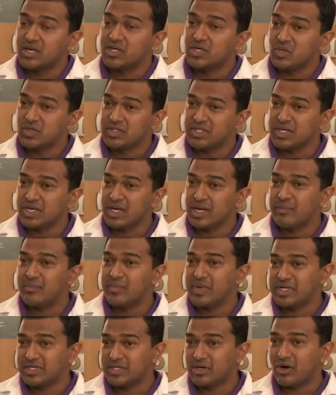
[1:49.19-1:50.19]
Dosing a
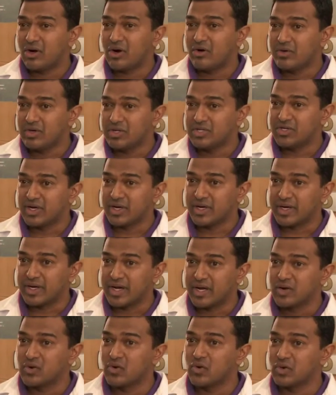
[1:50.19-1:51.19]
bitter oral drug
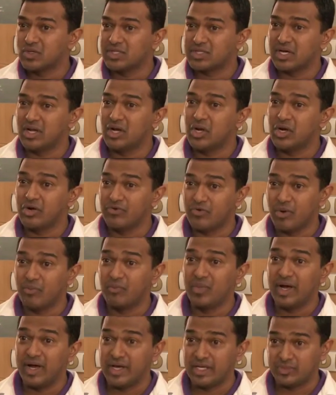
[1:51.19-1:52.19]
can cause a lot of
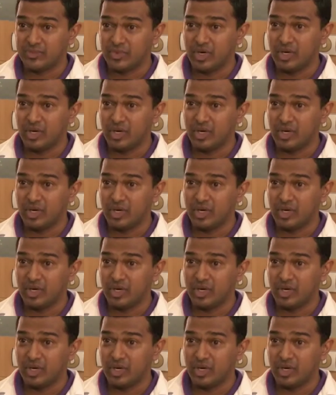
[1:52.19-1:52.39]
compliance